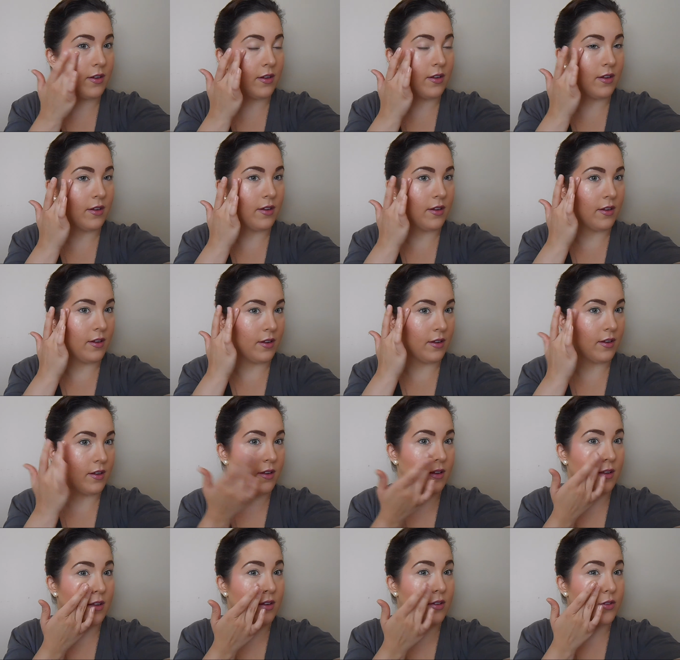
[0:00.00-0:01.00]

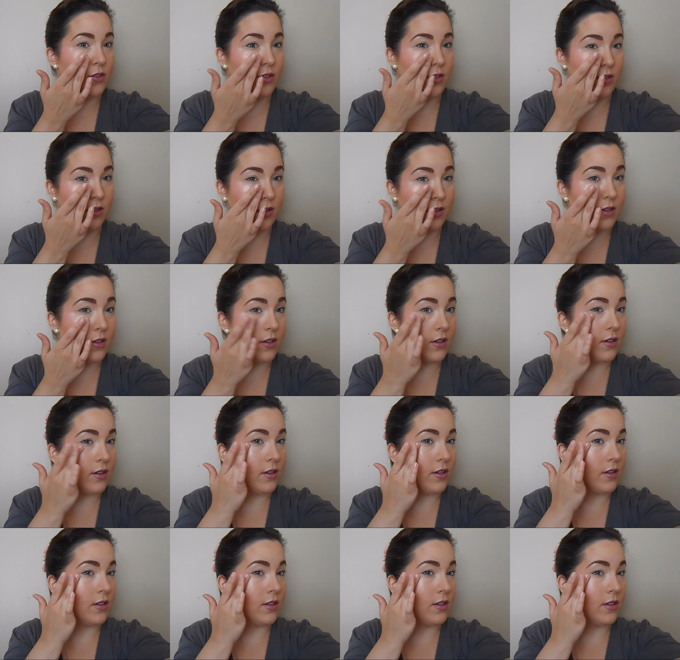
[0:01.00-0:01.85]
No one is speaking in this clip.